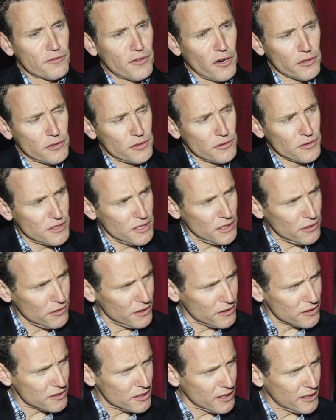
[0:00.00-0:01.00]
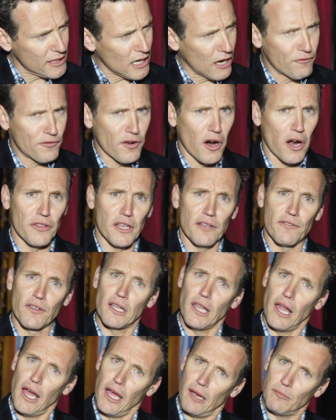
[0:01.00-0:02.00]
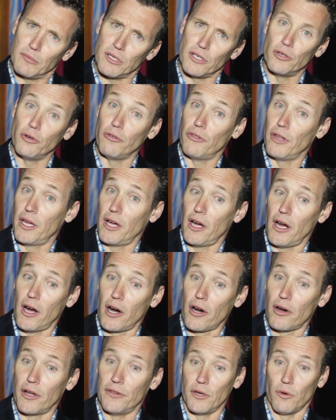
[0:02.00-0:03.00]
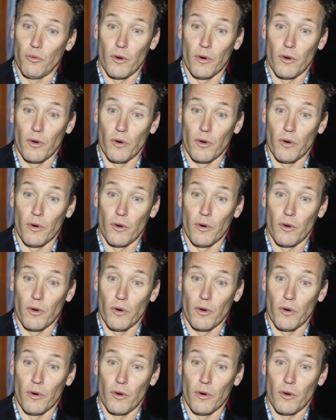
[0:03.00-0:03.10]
far too seriously and how far they've climbed and who they are and